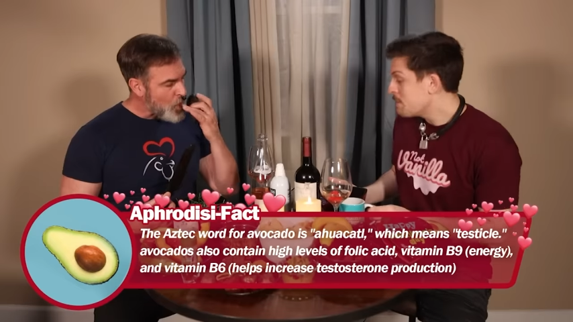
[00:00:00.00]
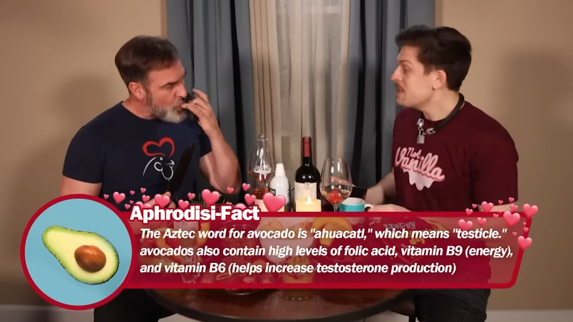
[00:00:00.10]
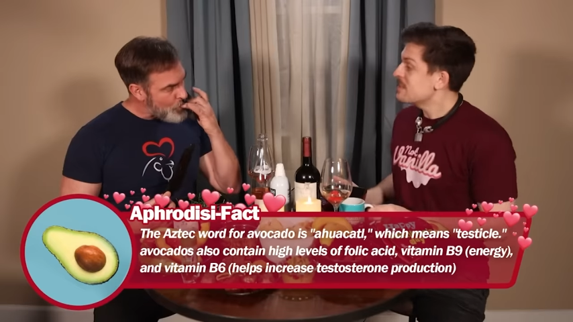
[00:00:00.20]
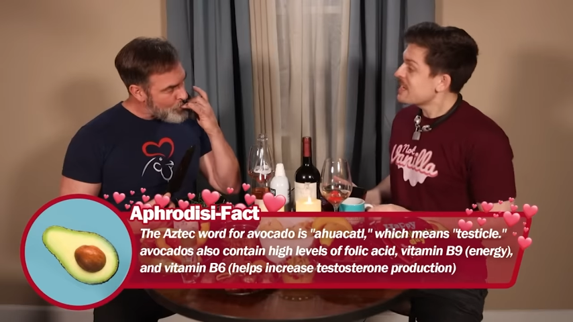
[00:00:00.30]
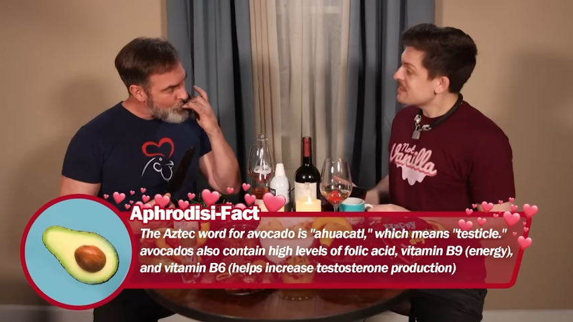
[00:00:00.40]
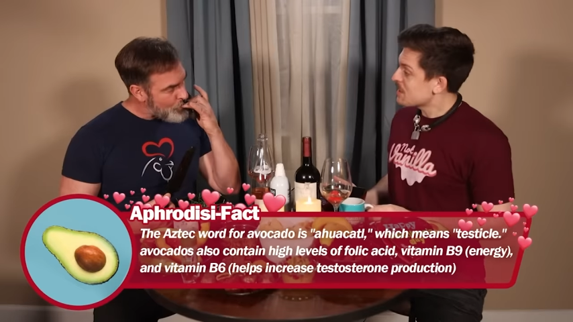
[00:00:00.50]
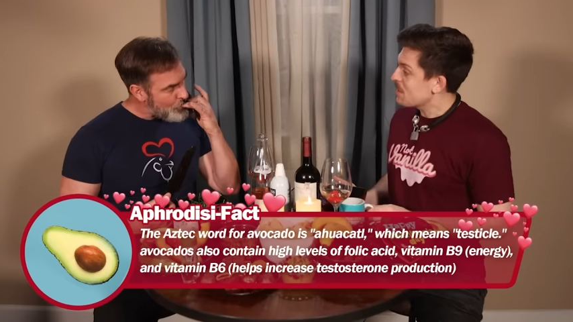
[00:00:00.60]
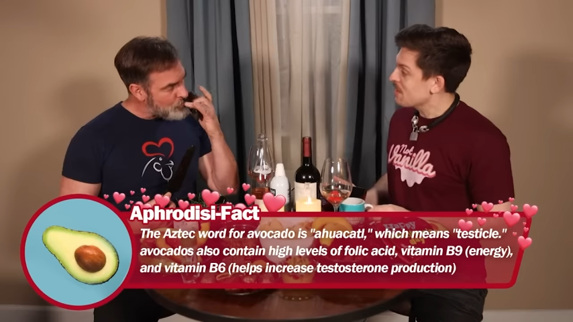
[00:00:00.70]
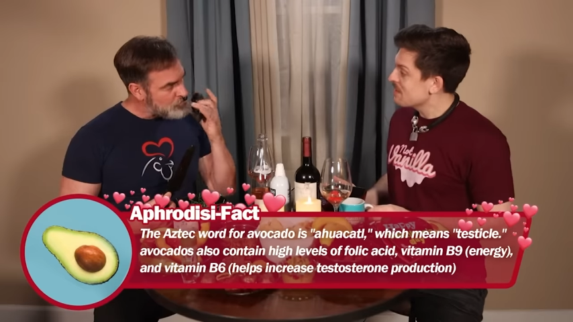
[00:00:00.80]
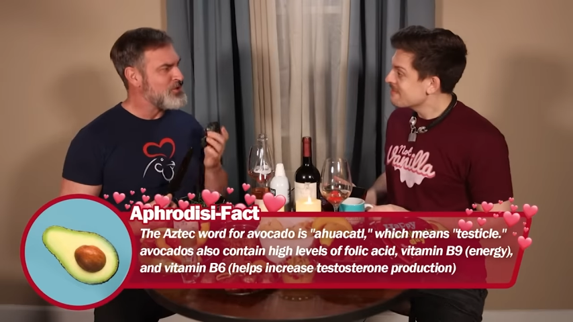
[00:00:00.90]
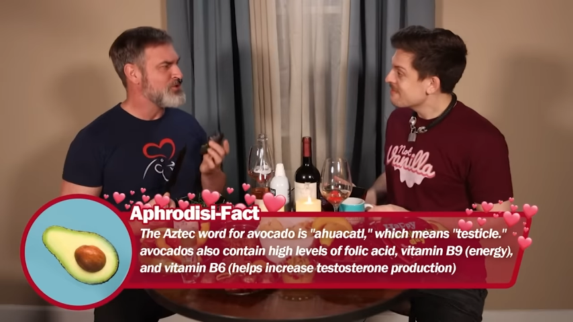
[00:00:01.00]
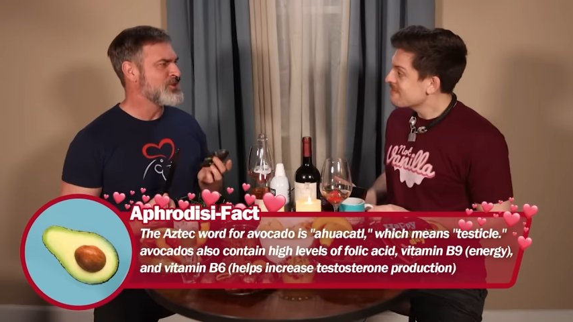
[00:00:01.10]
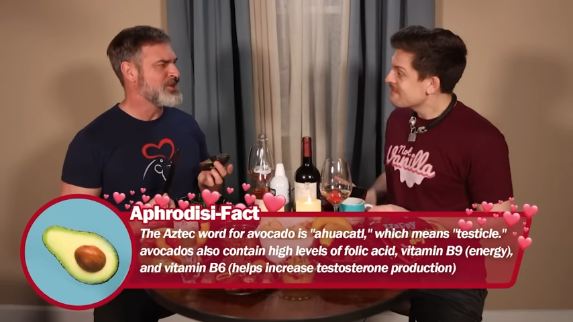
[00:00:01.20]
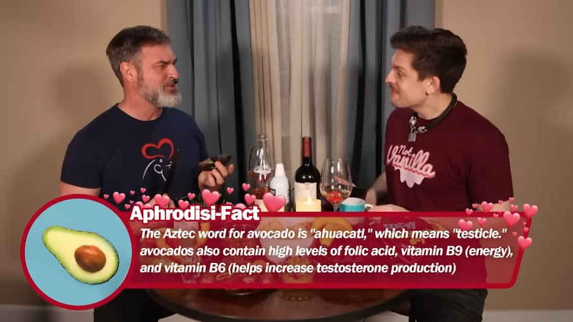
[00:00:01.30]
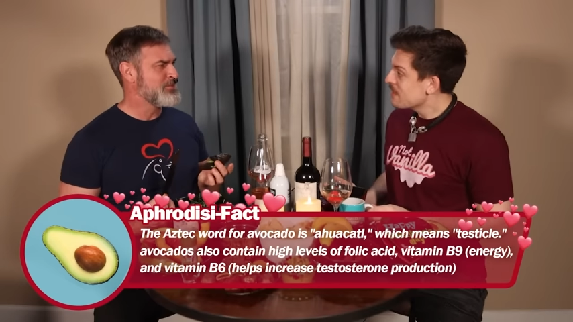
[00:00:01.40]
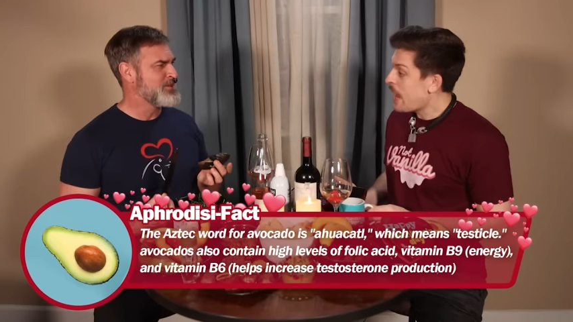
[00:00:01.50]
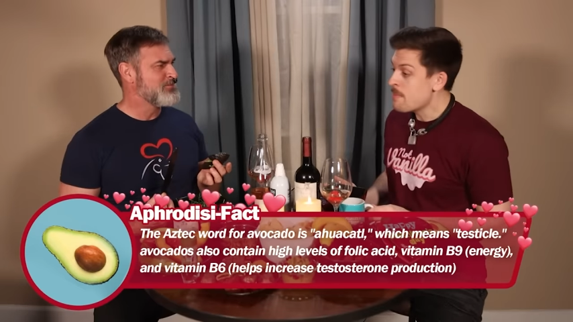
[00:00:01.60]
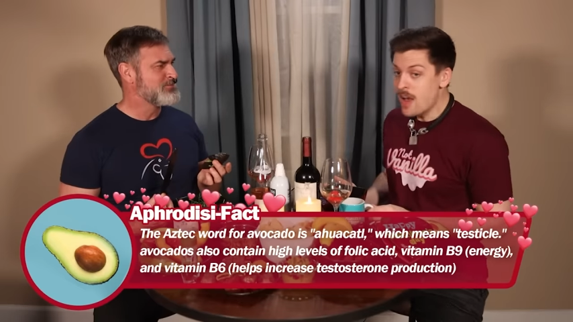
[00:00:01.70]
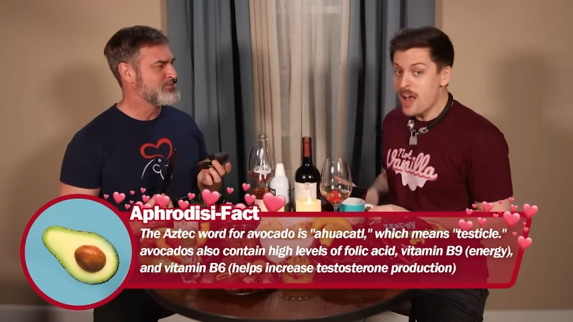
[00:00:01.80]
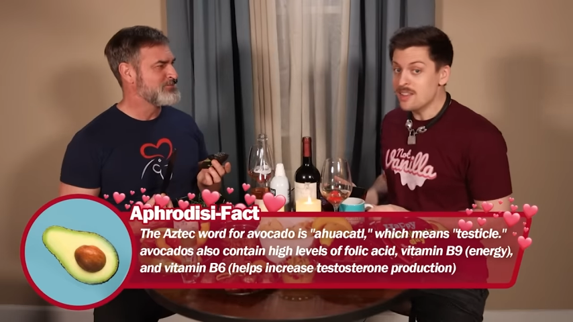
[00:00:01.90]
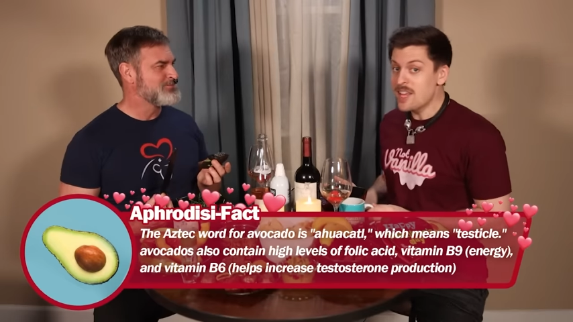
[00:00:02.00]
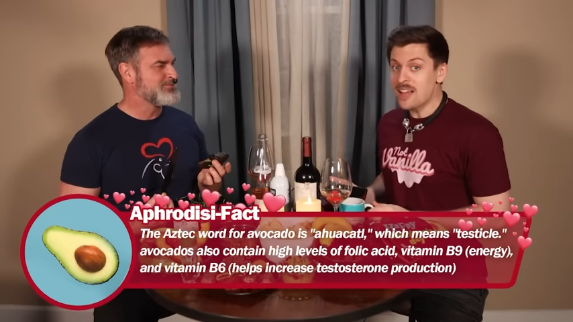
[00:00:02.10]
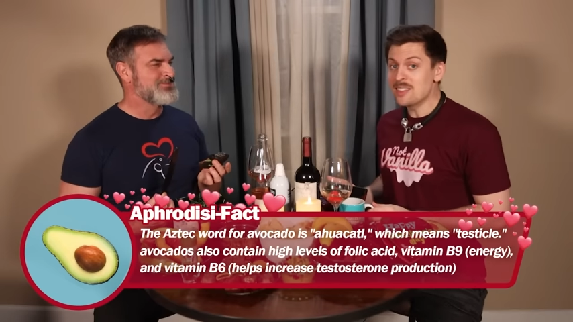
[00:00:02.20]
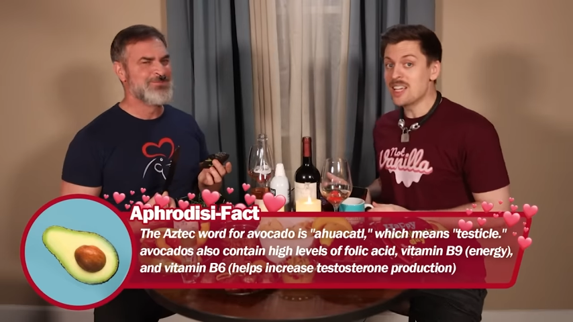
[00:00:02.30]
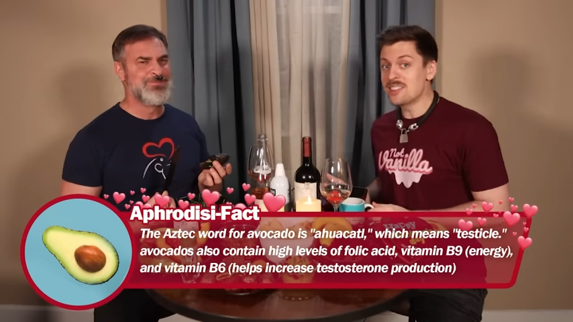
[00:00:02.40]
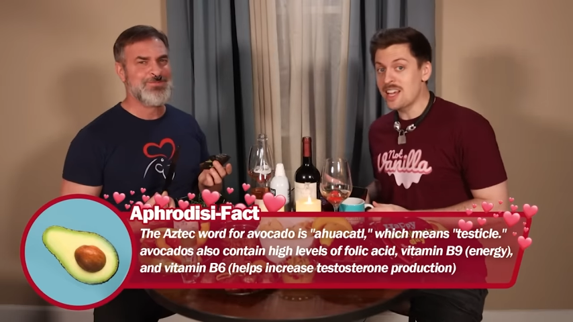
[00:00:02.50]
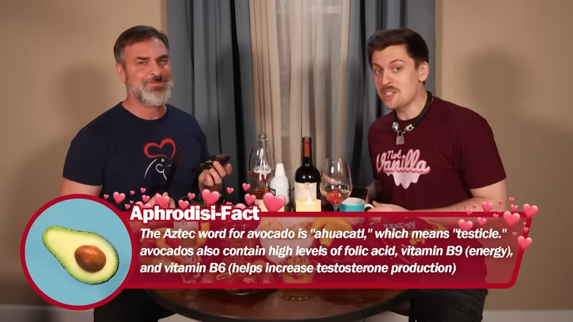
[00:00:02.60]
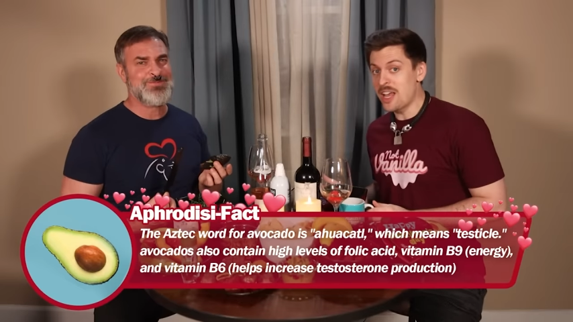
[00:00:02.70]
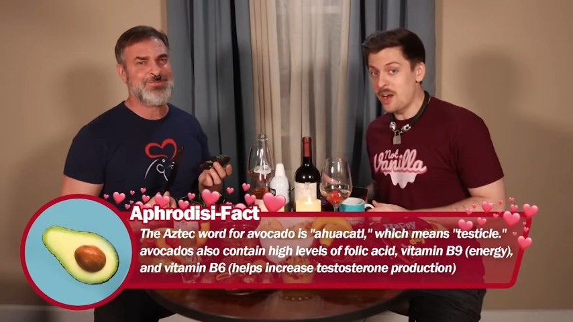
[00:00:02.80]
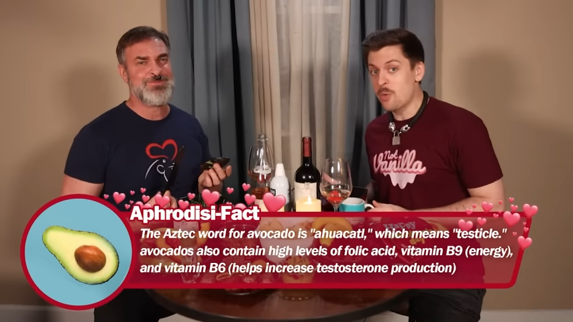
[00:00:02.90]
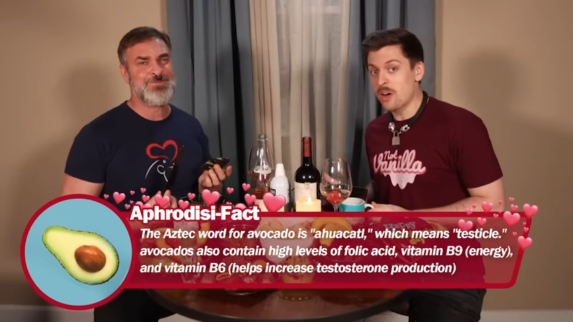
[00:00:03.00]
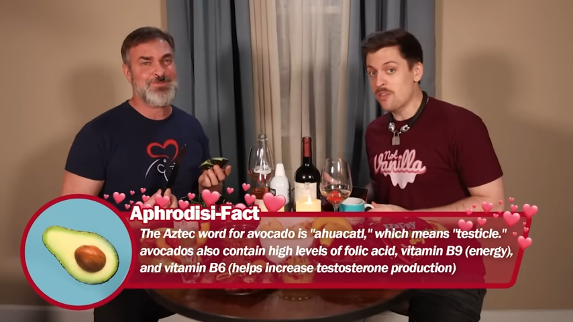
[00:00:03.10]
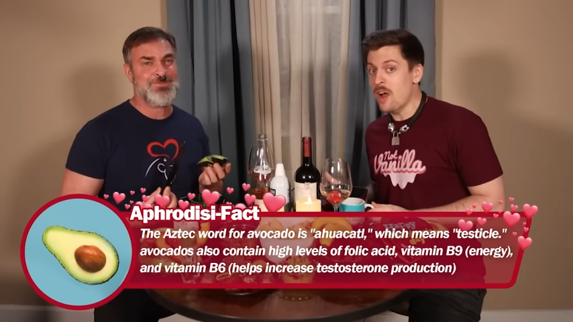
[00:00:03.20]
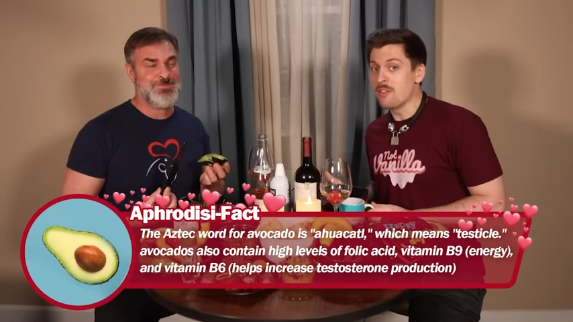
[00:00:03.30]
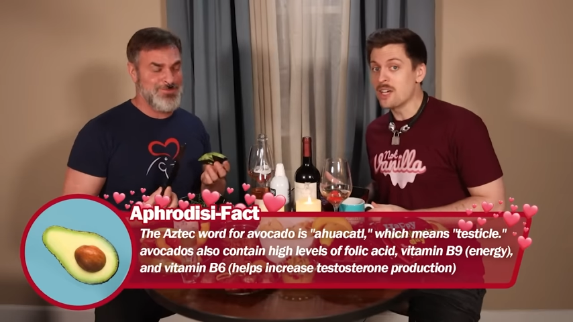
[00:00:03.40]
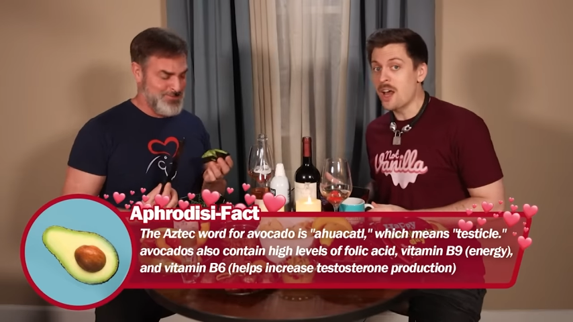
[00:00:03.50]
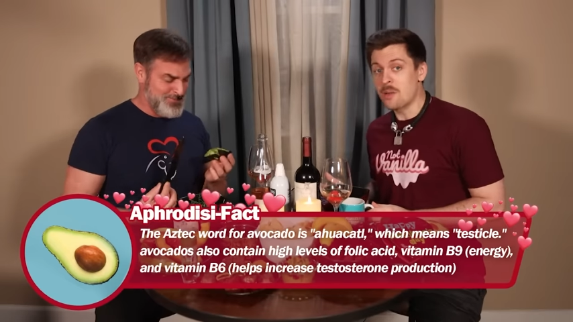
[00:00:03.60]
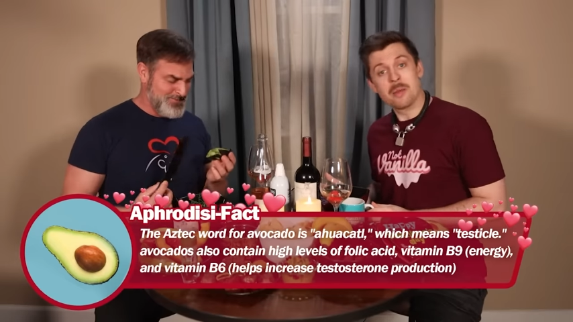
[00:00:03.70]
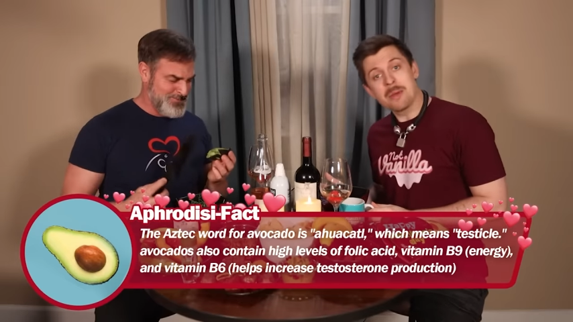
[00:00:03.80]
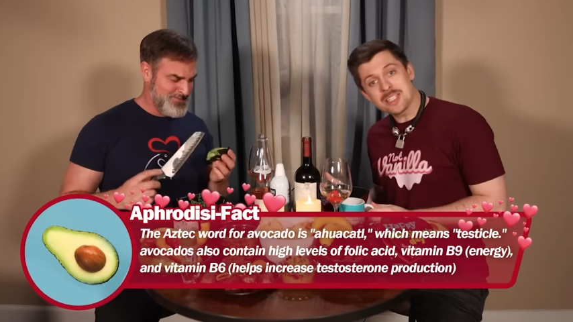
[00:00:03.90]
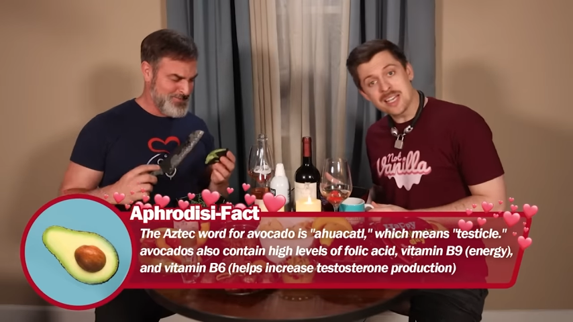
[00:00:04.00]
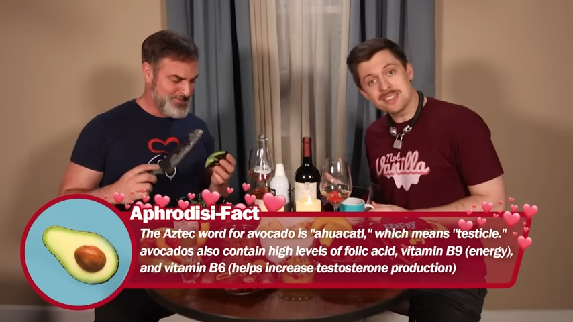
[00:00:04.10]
Speaker 1: Which means testicle. Are you kidding me? I'm not. The Aztecs actually had a word for avocado that meant